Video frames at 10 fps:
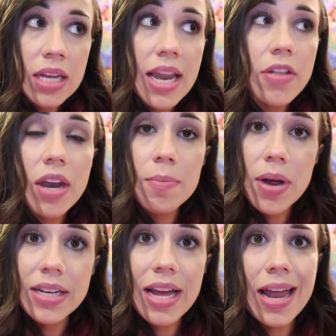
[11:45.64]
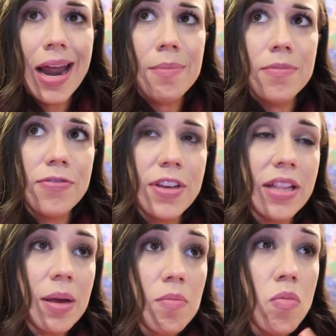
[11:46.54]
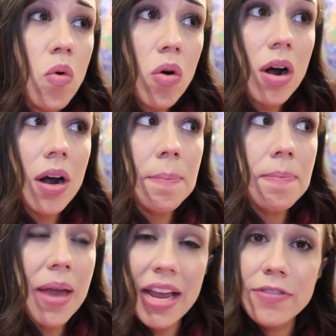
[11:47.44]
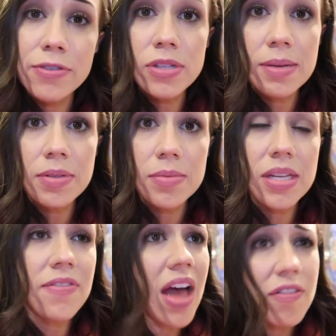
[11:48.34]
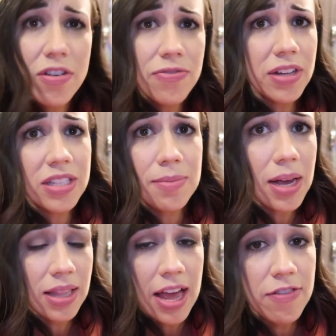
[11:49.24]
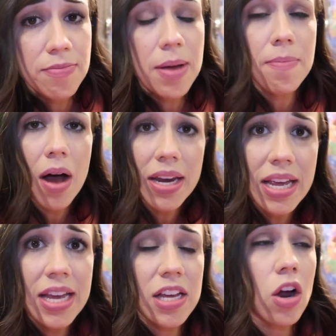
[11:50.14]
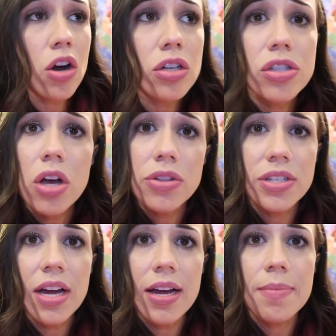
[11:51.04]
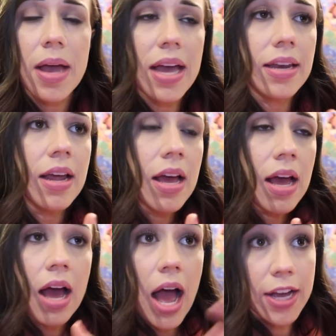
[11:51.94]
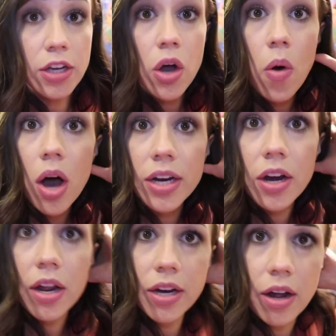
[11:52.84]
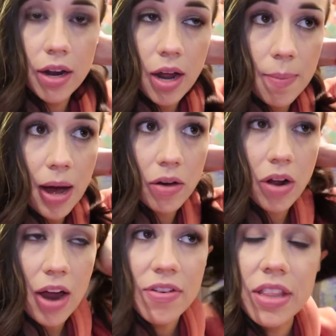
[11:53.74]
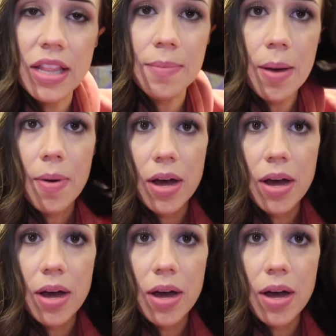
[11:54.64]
now that I'm pregnant and I'm feeling more painful symptoms than I've ever felt in my life, my body, it hurts all the time, and I could go on and on and on about everything that my